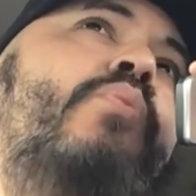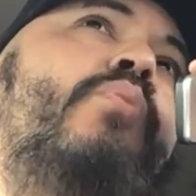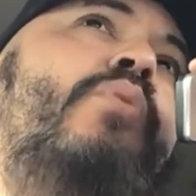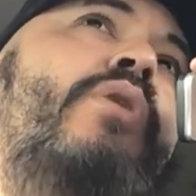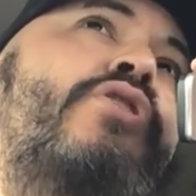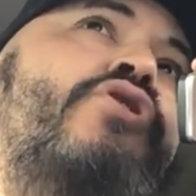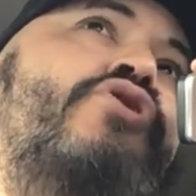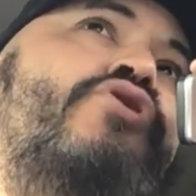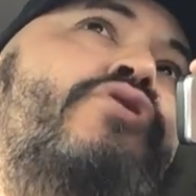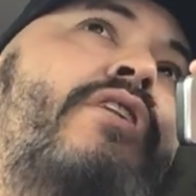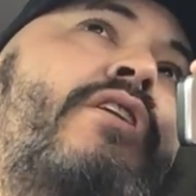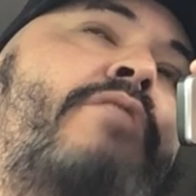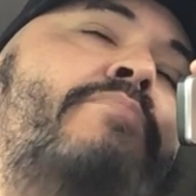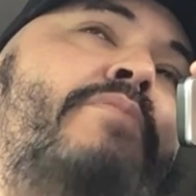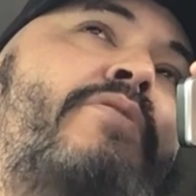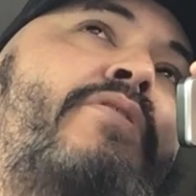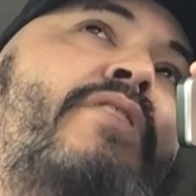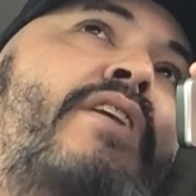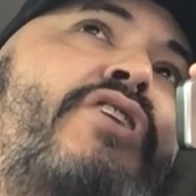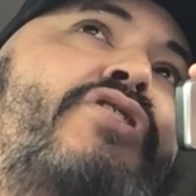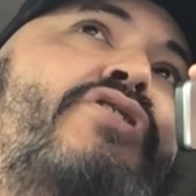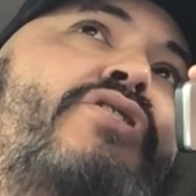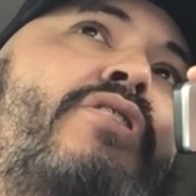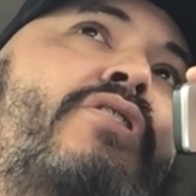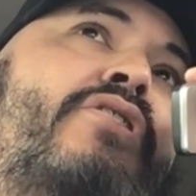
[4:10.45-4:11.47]
what
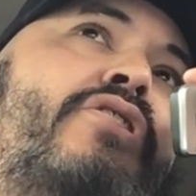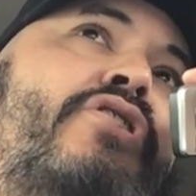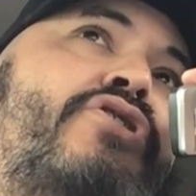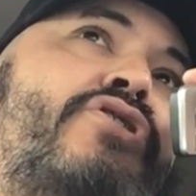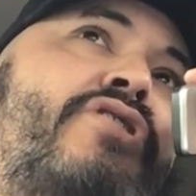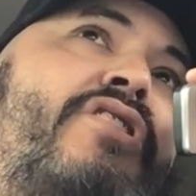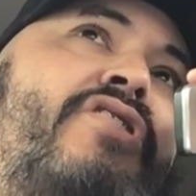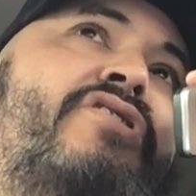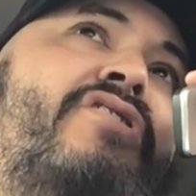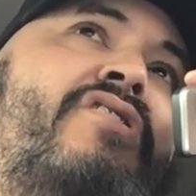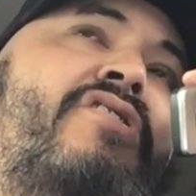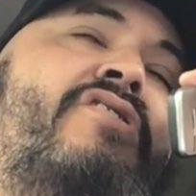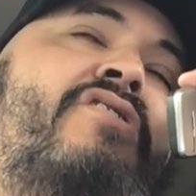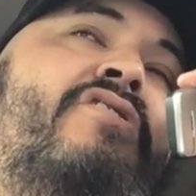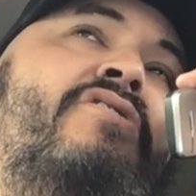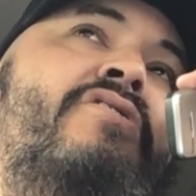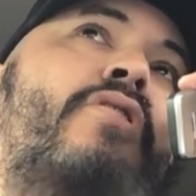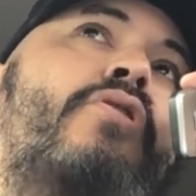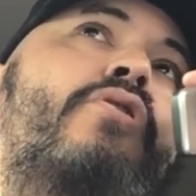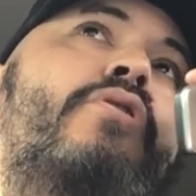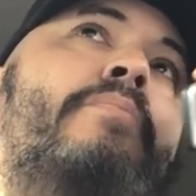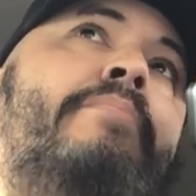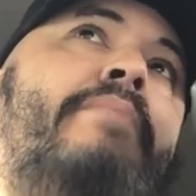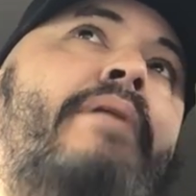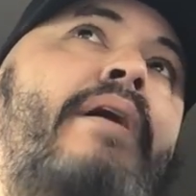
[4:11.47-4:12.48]
transportation logistics is
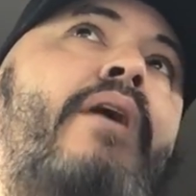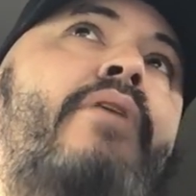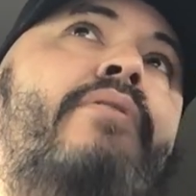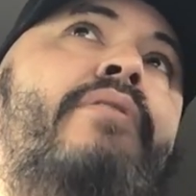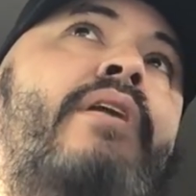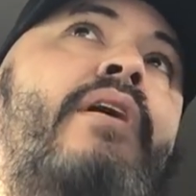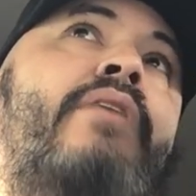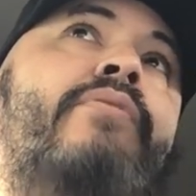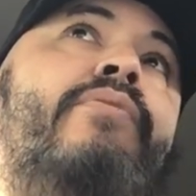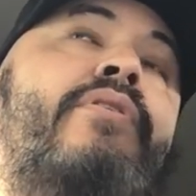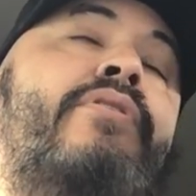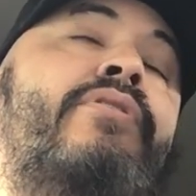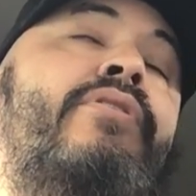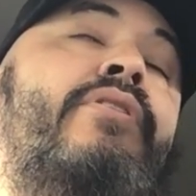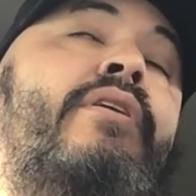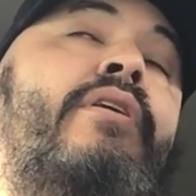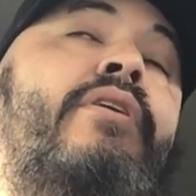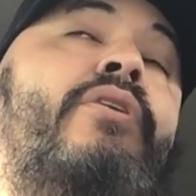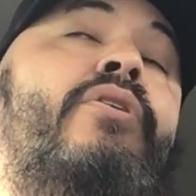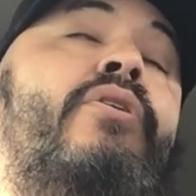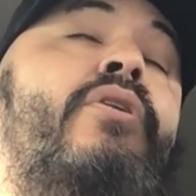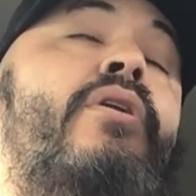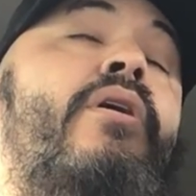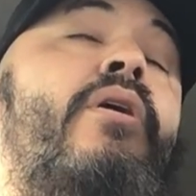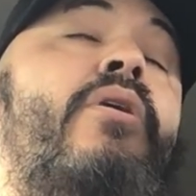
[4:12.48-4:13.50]
all about and
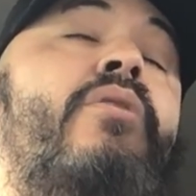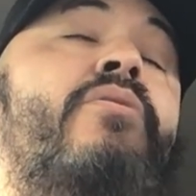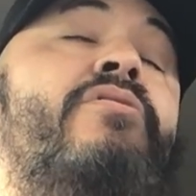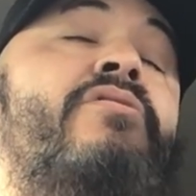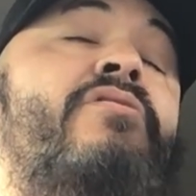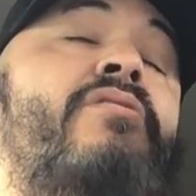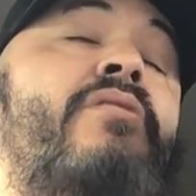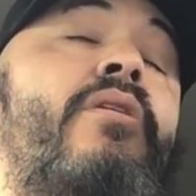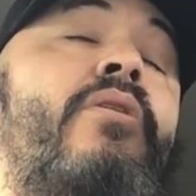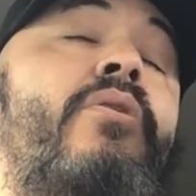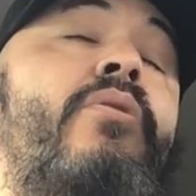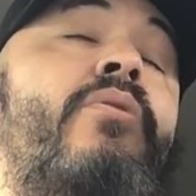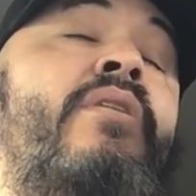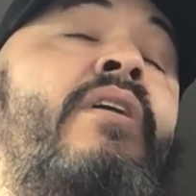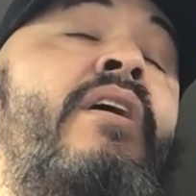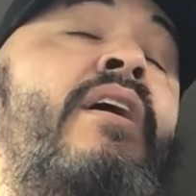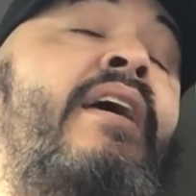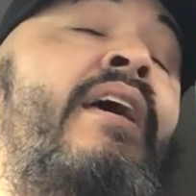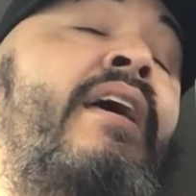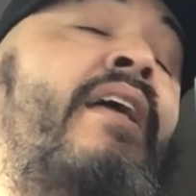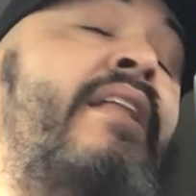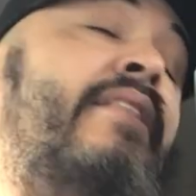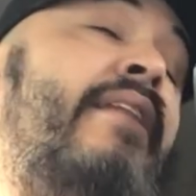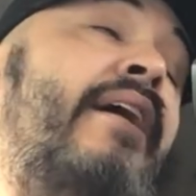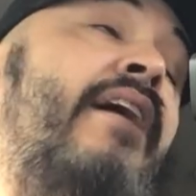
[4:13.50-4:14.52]
everything, So
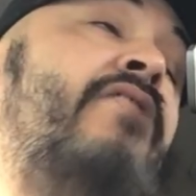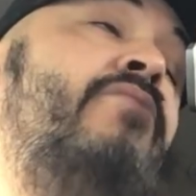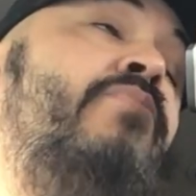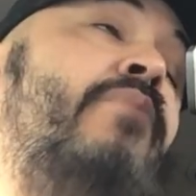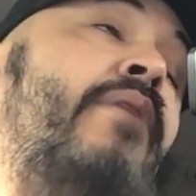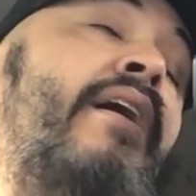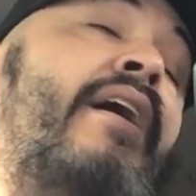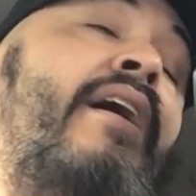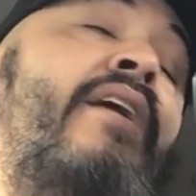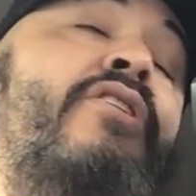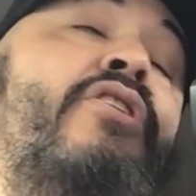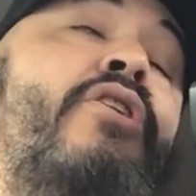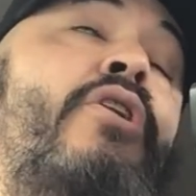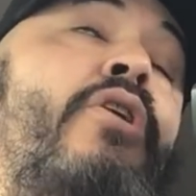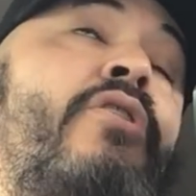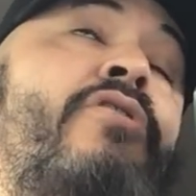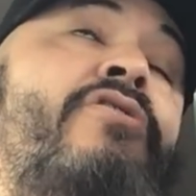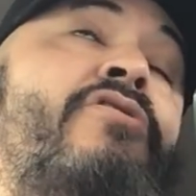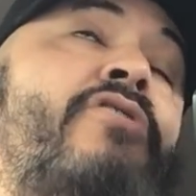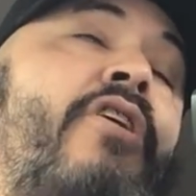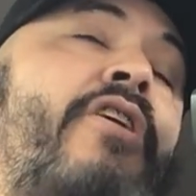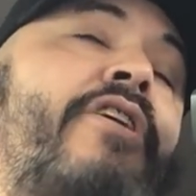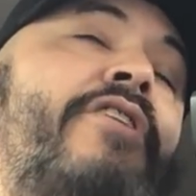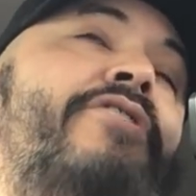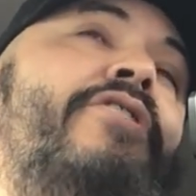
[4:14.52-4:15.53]
that's when I,
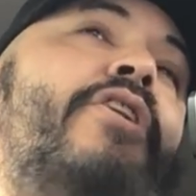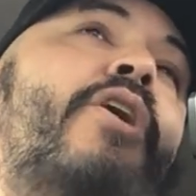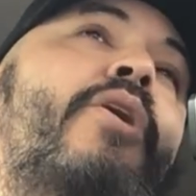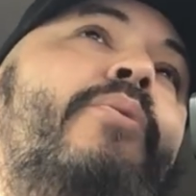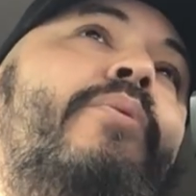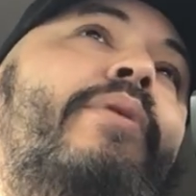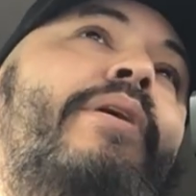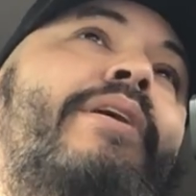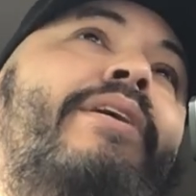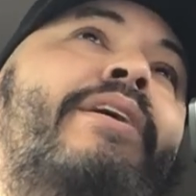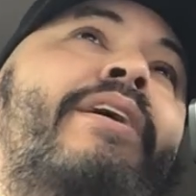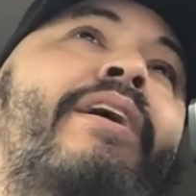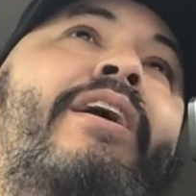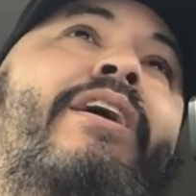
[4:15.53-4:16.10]
started doing,